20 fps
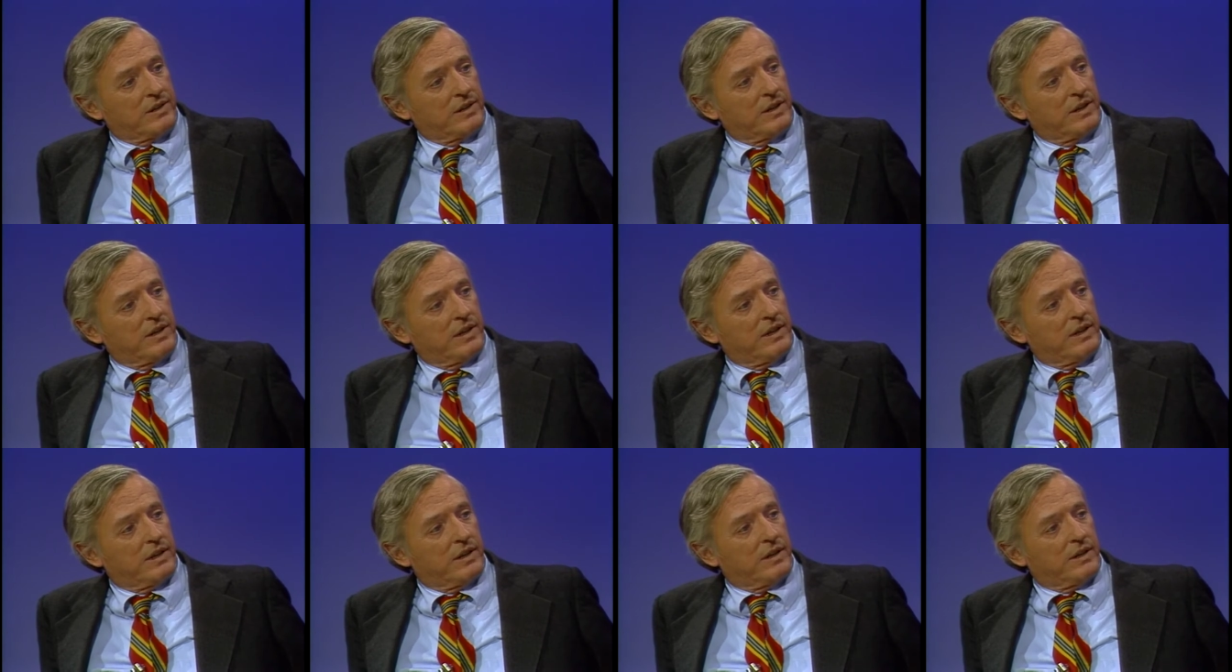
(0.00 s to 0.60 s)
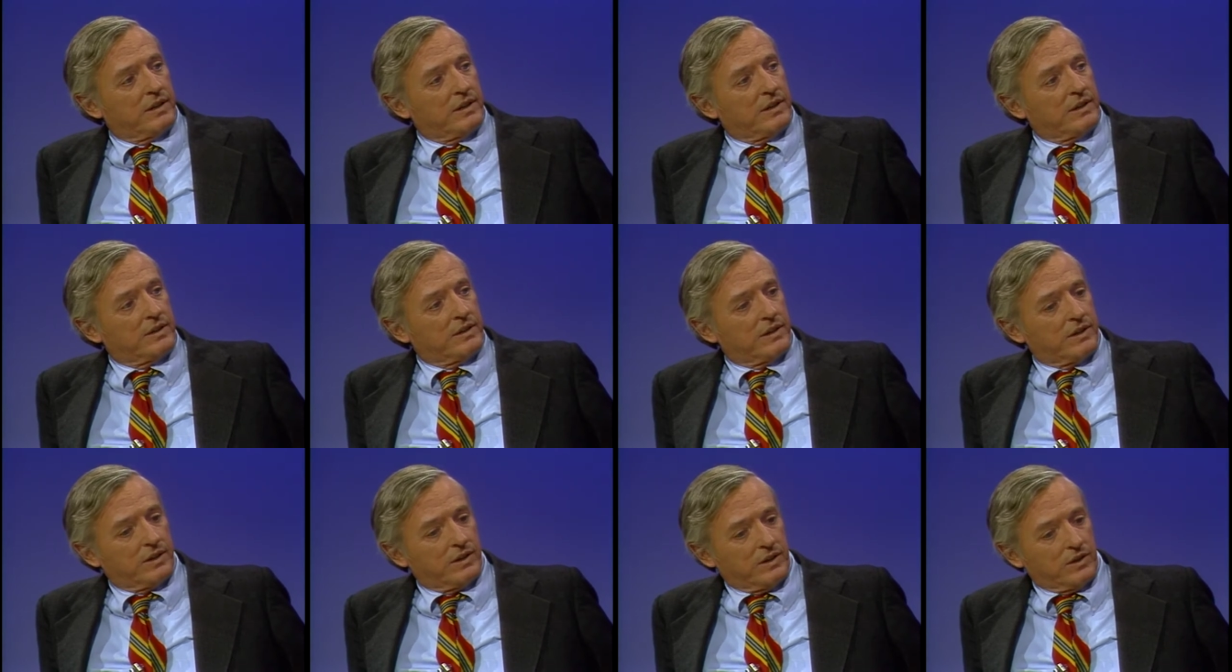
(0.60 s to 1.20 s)
Of course not.
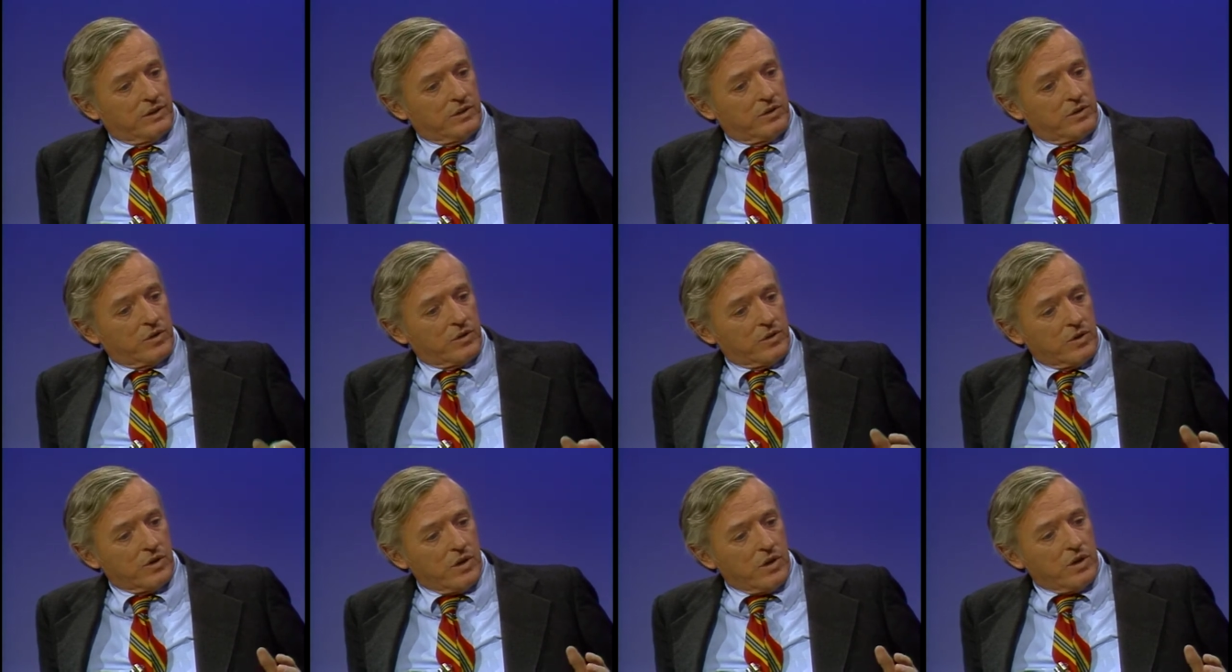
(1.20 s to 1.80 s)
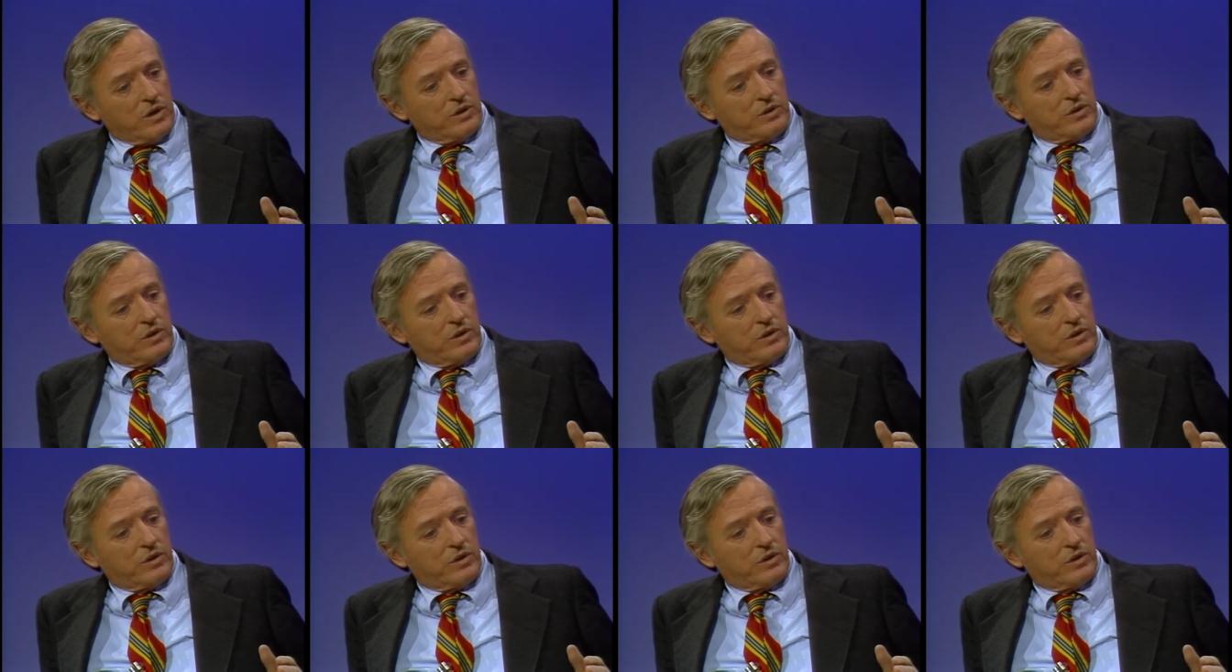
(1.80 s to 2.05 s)
It, Did so, I say that?